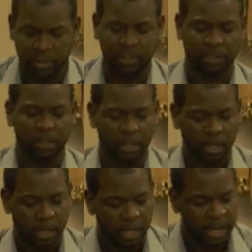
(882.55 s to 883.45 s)
us
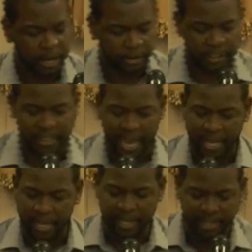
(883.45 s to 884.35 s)
here
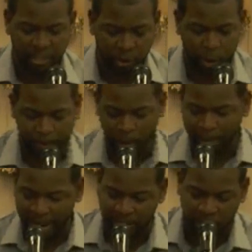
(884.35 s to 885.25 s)
today in this scripture
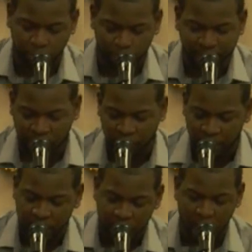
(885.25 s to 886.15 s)
about this rich
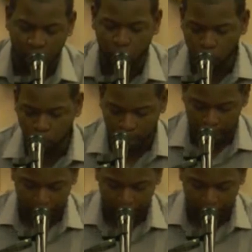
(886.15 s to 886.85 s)
young ruler.